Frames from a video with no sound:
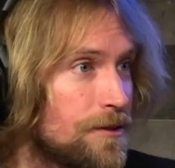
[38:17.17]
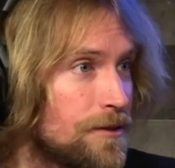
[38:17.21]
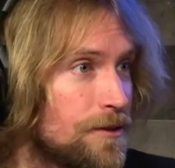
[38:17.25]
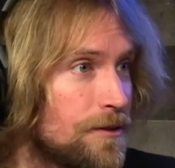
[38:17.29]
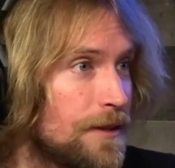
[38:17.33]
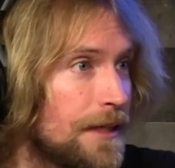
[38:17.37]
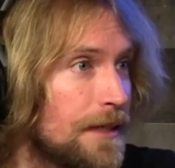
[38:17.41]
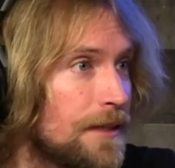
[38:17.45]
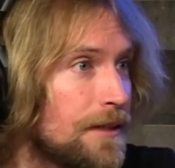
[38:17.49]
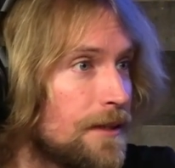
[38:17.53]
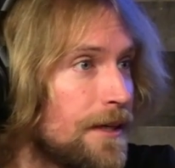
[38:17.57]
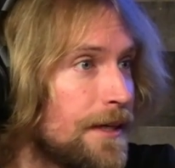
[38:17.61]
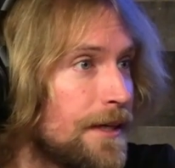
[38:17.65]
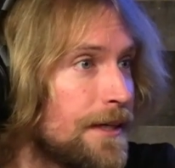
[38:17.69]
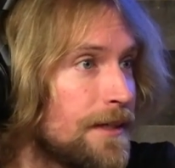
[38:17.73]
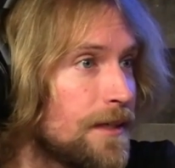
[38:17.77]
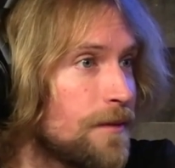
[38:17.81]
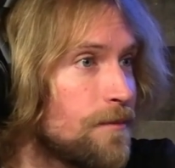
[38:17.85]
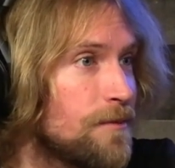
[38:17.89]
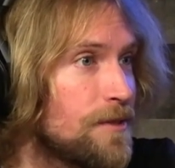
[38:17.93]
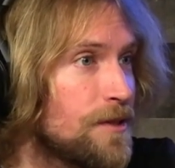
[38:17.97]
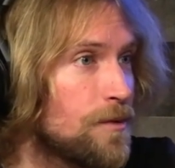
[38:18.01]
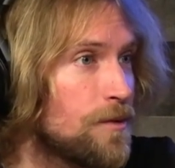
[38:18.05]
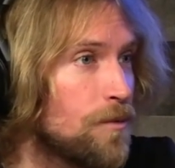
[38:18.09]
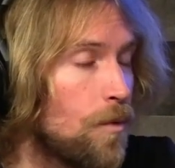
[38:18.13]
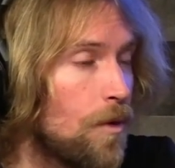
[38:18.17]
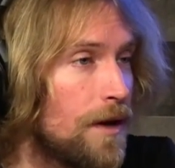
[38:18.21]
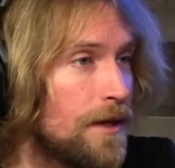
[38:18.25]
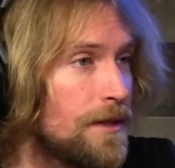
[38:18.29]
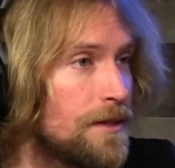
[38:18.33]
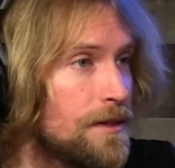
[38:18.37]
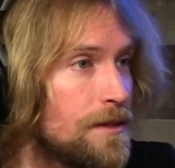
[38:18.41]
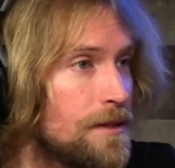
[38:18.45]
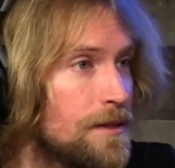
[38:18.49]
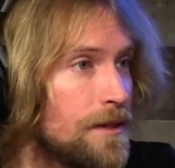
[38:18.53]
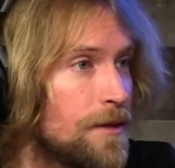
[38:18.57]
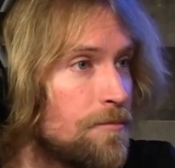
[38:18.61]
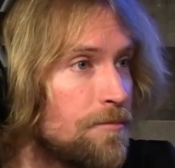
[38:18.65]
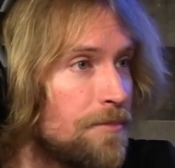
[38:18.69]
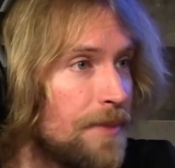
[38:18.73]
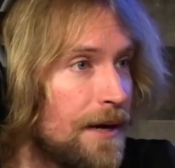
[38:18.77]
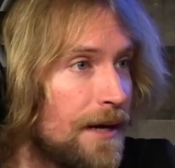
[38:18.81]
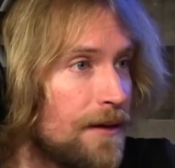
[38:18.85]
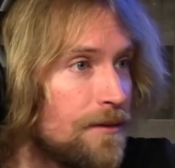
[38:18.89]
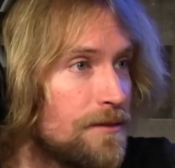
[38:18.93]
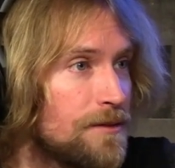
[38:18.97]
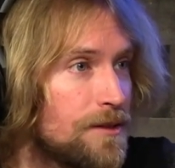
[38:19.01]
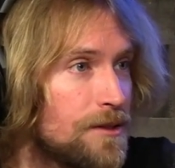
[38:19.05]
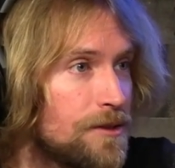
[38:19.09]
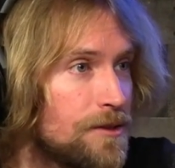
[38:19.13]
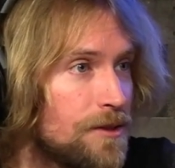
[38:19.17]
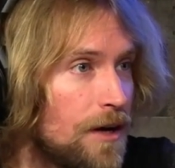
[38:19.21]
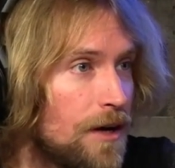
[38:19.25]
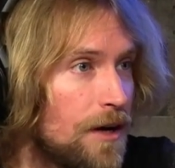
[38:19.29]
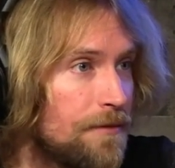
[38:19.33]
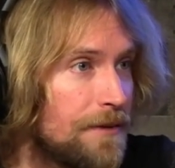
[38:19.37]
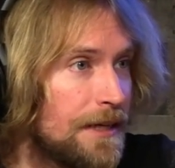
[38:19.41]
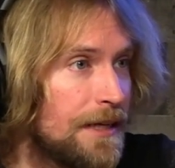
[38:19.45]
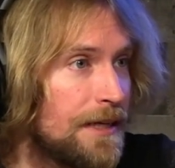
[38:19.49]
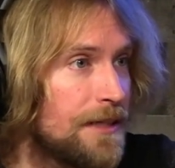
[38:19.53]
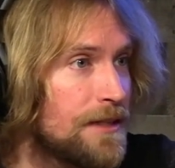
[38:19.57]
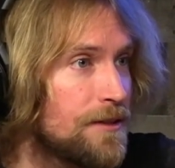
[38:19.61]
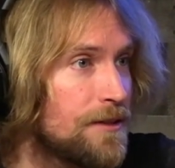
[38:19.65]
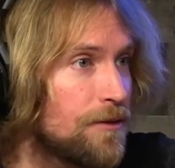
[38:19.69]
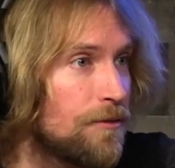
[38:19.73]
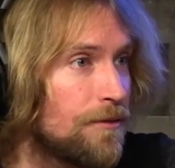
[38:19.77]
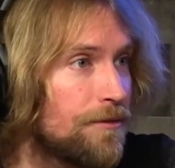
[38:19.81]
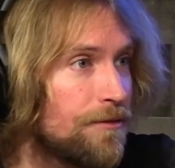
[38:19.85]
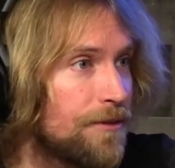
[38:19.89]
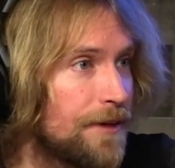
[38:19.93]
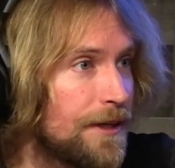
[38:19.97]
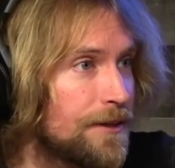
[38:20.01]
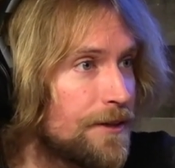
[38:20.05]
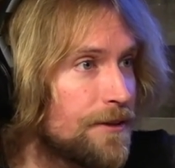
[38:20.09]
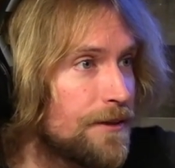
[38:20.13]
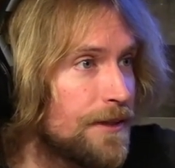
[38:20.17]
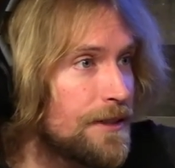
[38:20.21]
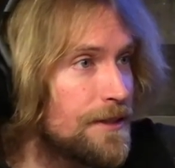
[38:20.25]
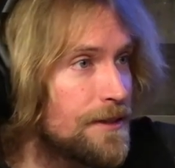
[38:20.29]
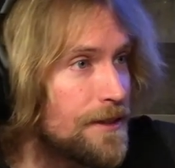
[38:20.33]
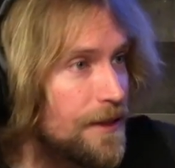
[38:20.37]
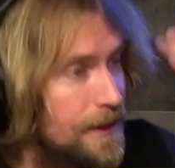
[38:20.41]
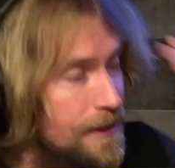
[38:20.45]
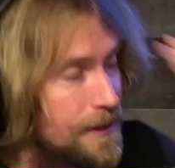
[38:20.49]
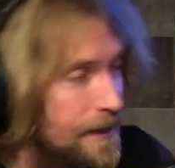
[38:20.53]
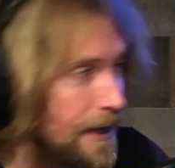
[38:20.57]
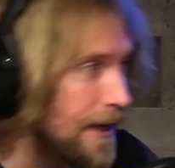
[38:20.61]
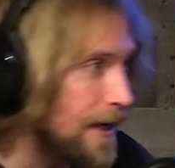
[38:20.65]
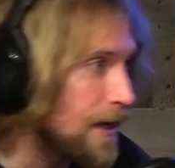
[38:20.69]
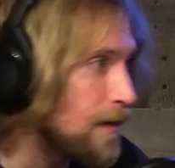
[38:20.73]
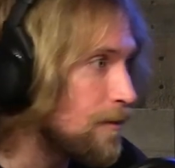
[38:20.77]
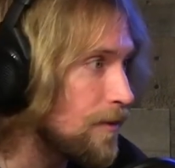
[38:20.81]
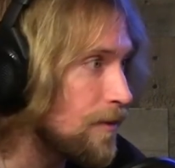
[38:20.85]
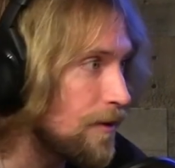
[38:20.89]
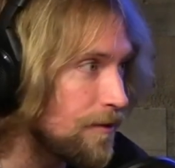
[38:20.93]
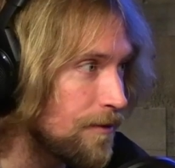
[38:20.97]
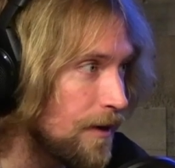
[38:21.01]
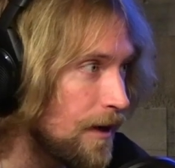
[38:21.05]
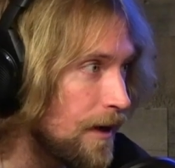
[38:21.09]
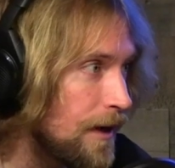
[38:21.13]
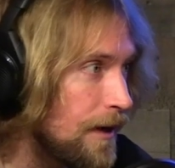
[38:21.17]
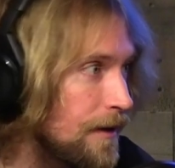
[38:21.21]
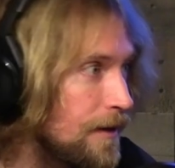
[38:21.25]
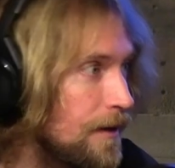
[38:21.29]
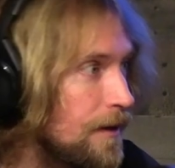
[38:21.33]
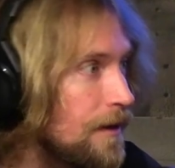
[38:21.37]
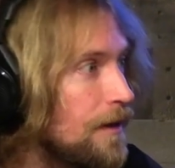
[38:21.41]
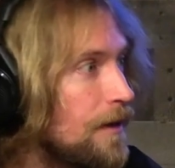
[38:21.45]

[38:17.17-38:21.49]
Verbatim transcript: So like light comes in once, it mm. bounces off, it hits a reflector lens and gets amplified.